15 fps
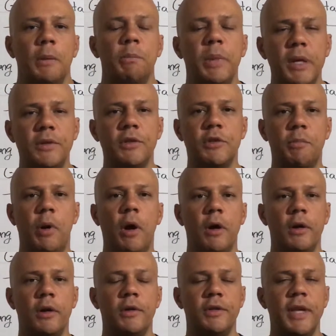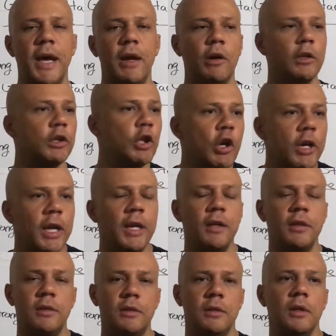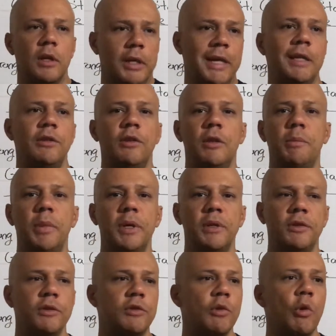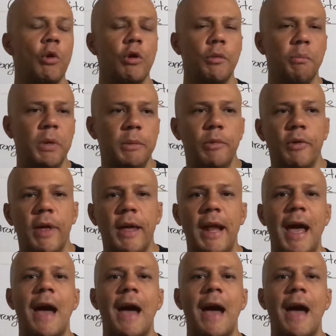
business partners that are looking into the business or people that